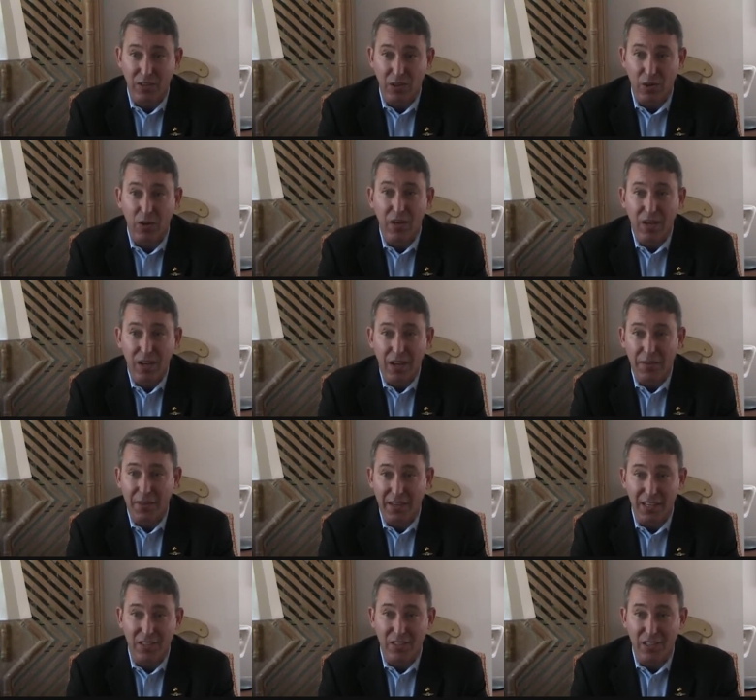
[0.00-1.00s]
So I
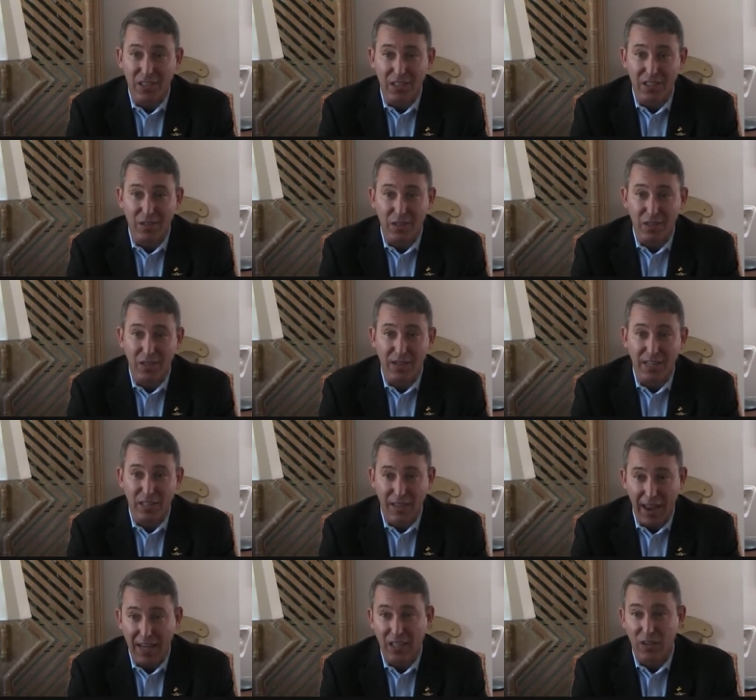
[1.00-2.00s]
think it's a
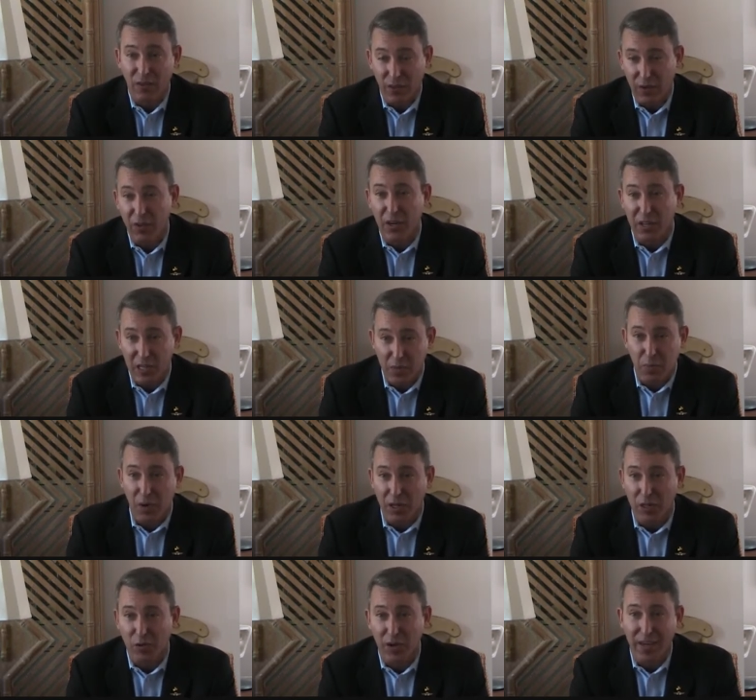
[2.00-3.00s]
nice tactic on his
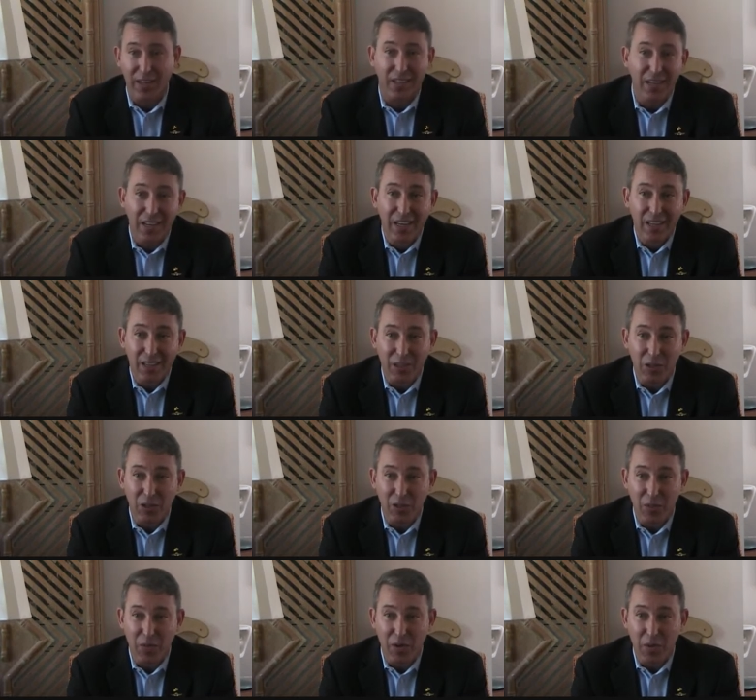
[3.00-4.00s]
part, trying, you know,
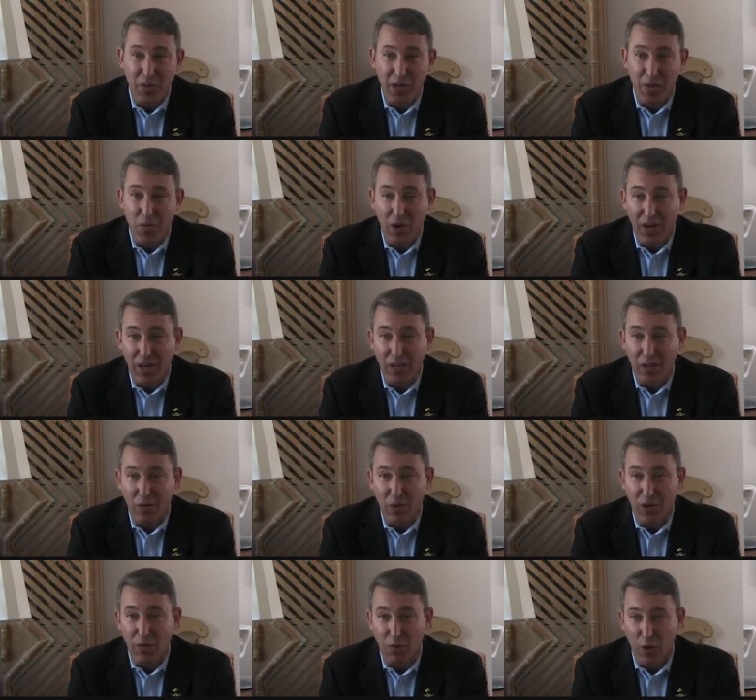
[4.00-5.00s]
smear me
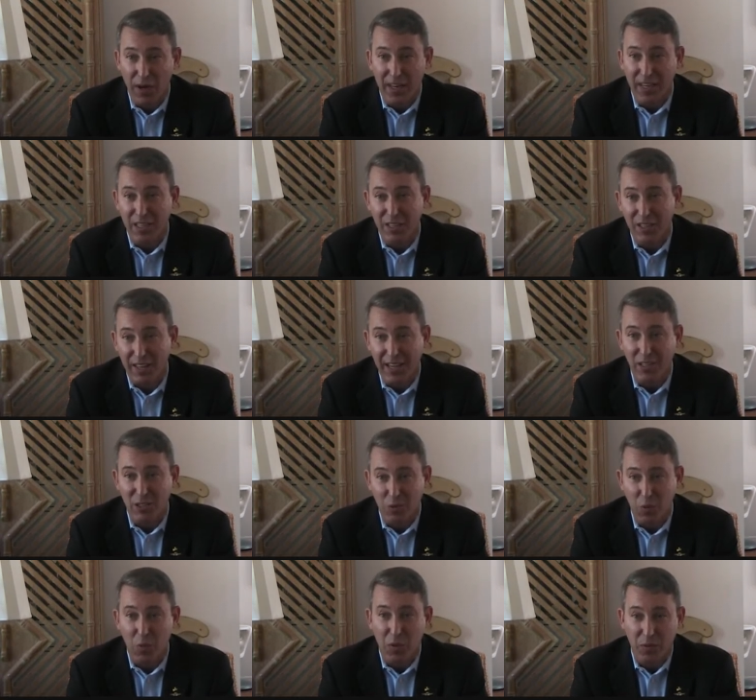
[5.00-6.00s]
while avoiding his
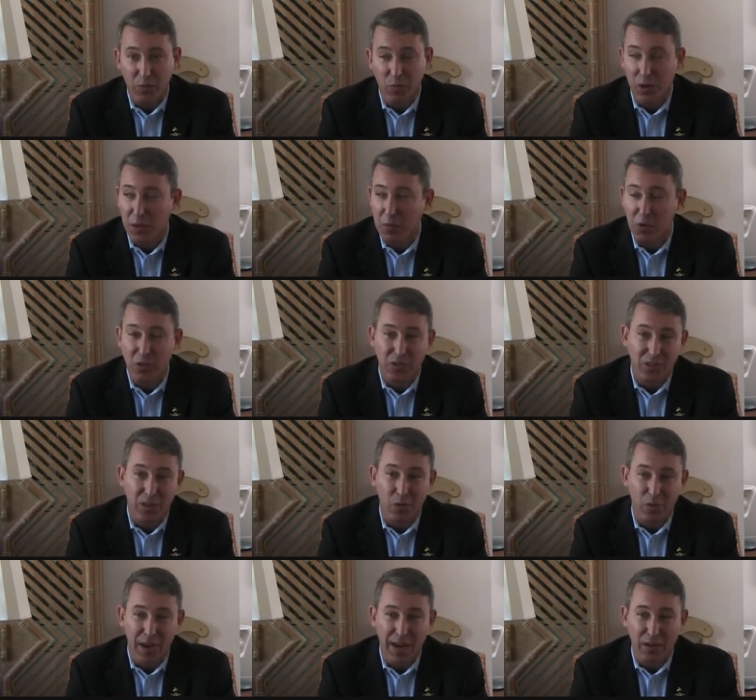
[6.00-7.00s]
connections with one of the most
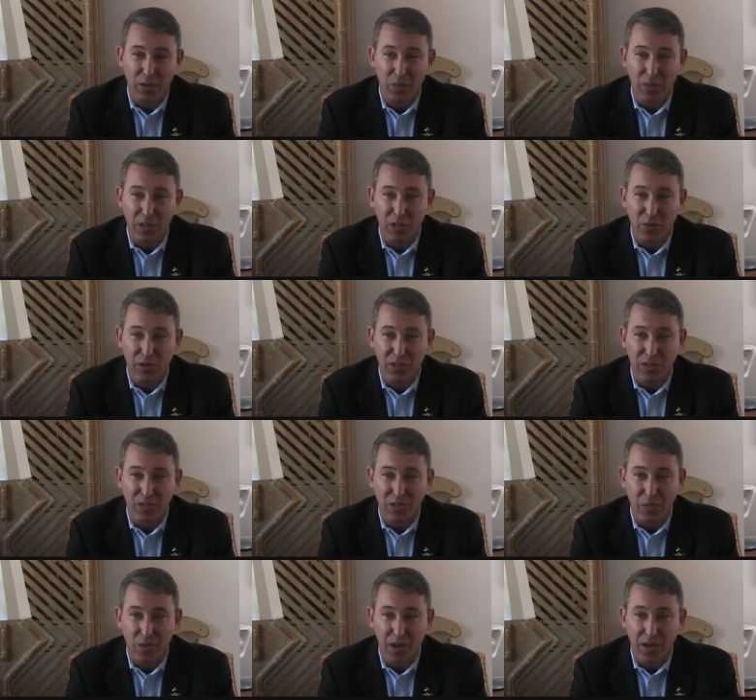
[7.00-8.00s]
radical
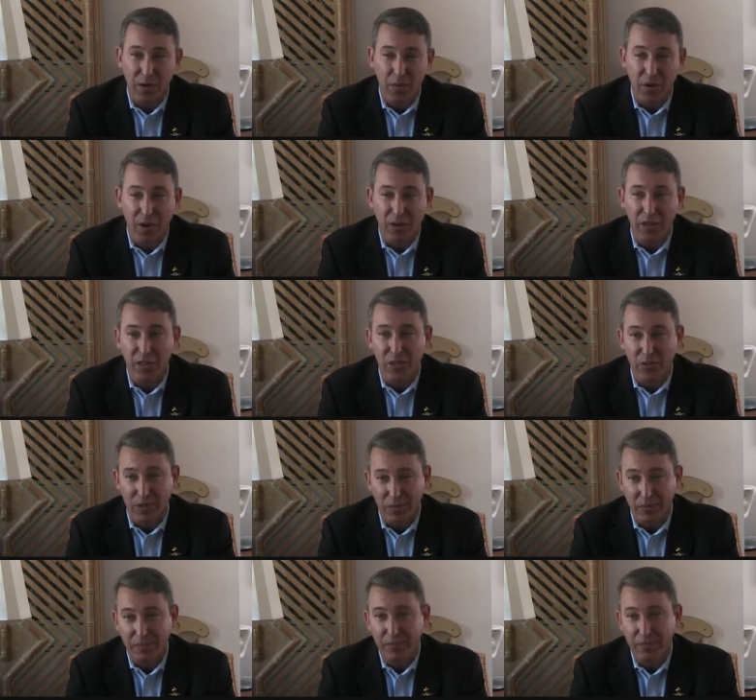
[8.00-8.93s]
administrations in modern American history.